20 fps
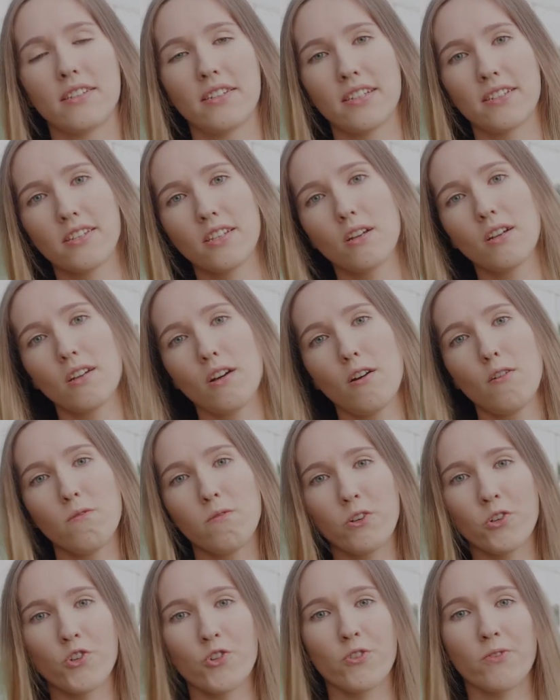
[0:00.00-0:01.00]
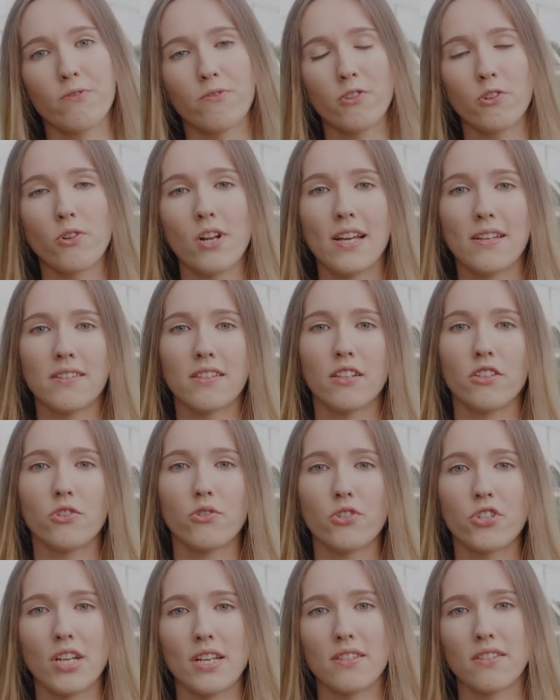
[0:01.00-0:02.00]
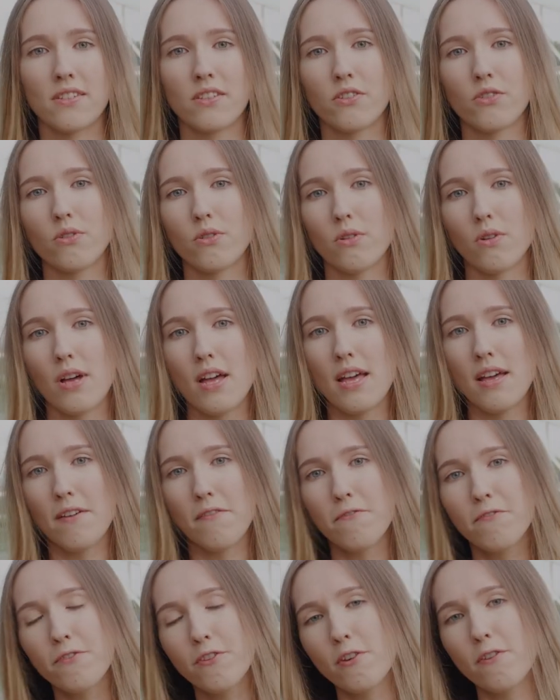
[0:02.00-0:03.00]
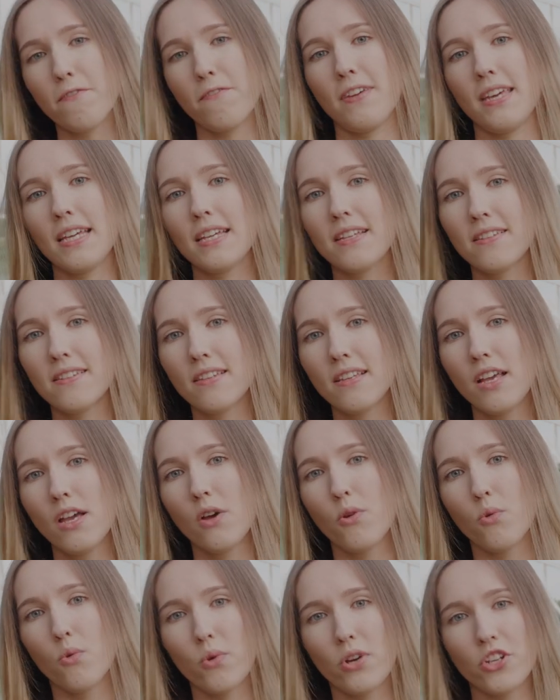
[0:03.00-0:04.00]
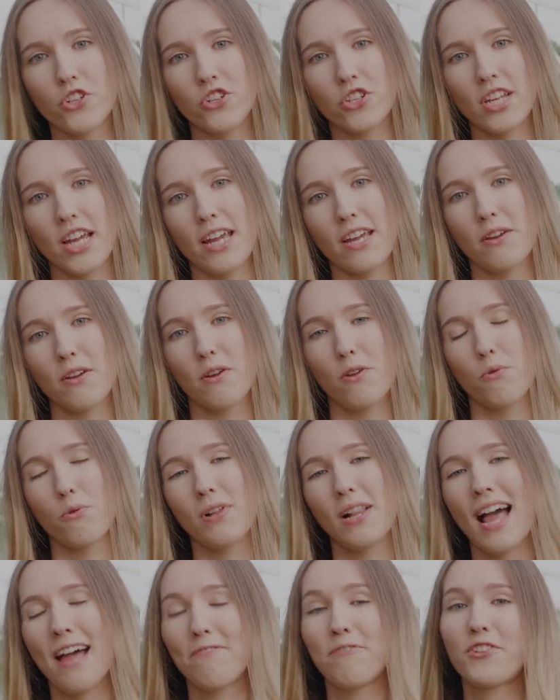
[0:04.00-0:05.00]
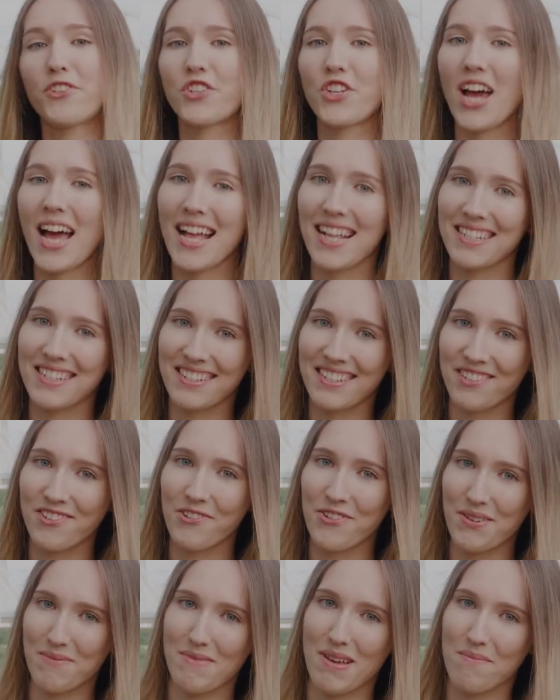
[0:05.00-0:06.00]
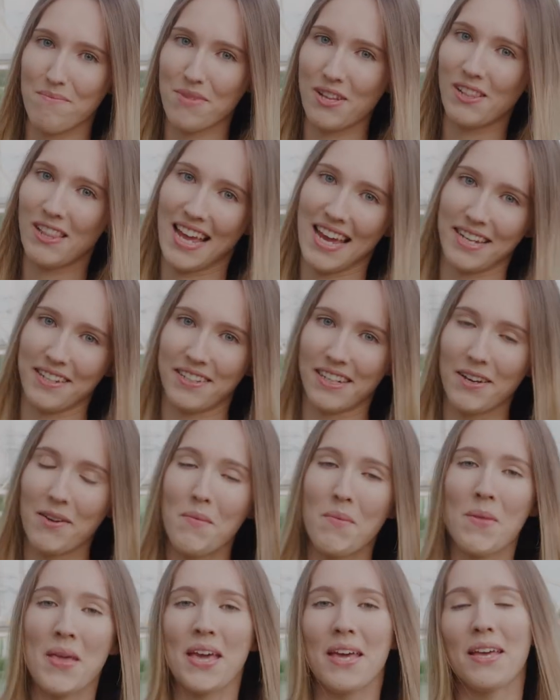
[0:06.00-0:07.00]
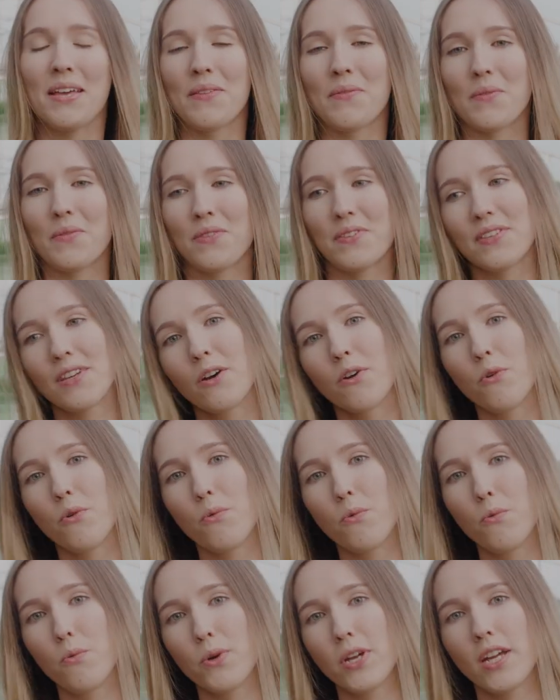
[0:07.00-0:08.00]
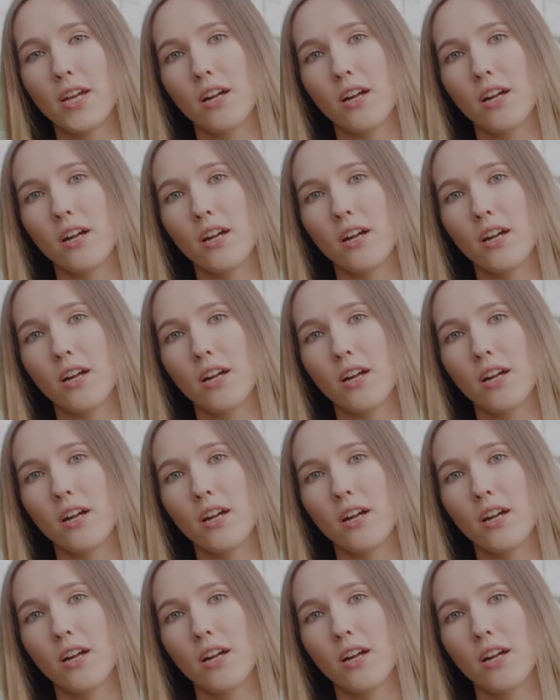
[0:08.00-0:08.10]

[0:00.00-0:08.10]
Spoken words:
this overview lesson, you just do few things which they will have chance to remember later. So we